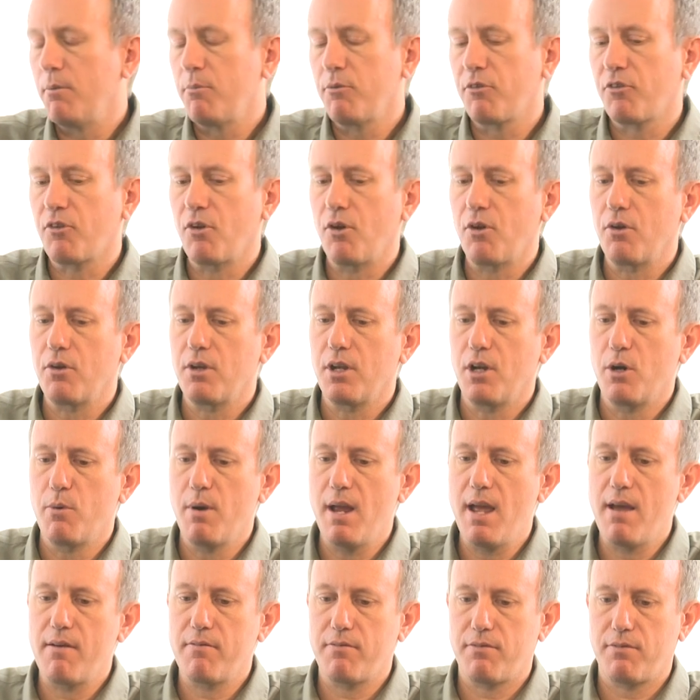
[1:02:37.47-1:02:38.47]
So
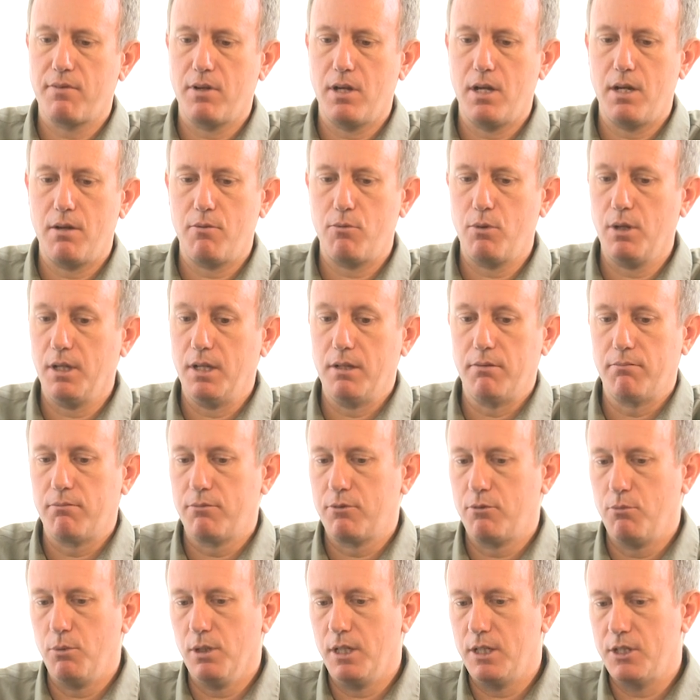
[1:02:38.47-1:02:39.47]
we have really
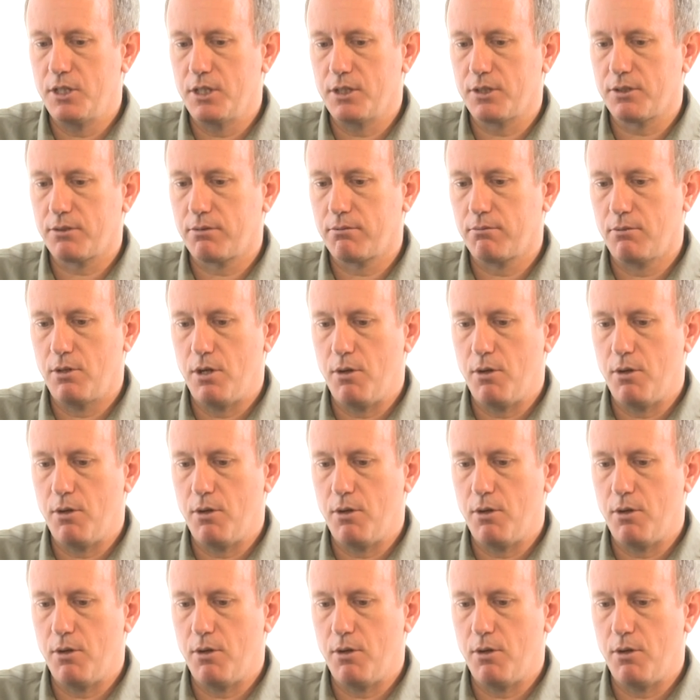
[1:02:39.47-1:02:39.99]
just